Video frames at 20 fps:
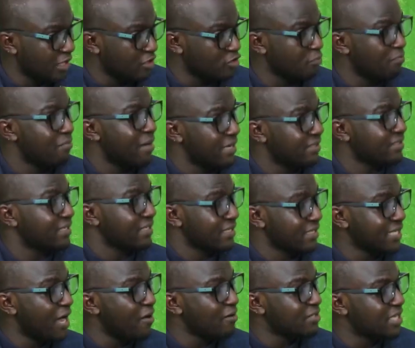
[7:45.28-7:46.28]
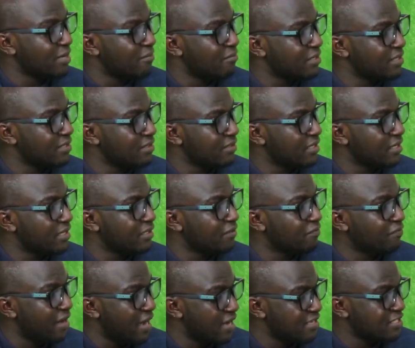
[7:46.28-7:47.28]
that you might encounter being the
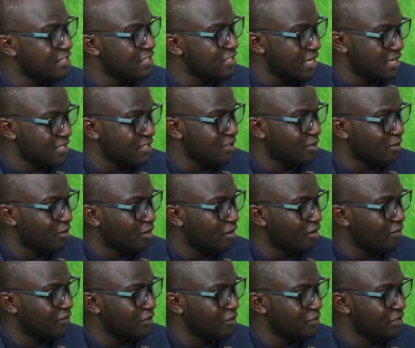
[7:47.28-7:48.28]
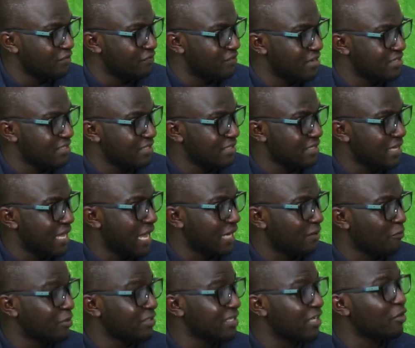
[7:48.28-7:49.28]
Vice Chancellor of the university,
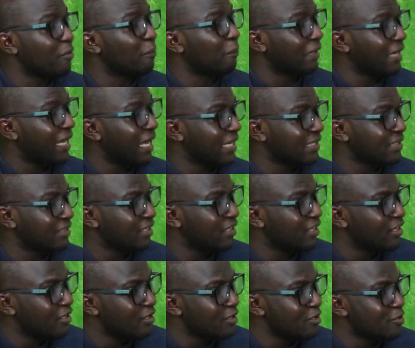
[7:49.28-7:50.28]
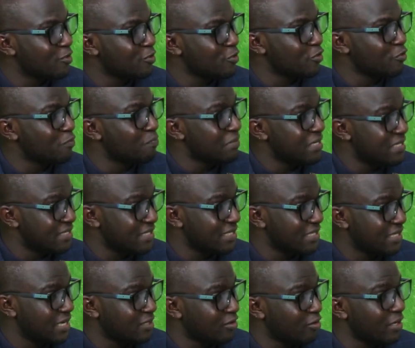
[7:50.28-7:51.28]
and what are your plan to
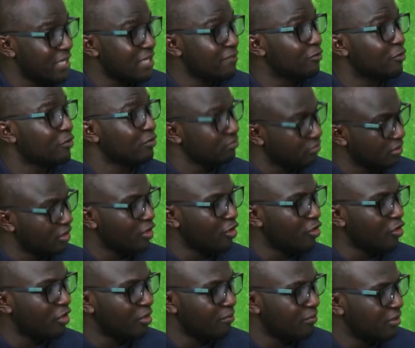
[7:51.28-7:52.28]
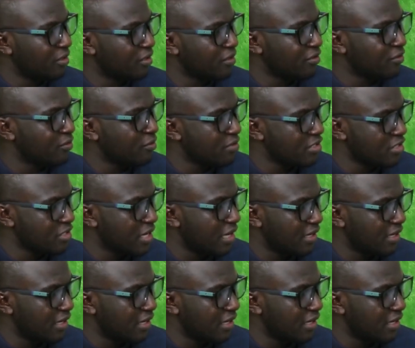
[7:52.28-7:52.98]
mitigate or even curb those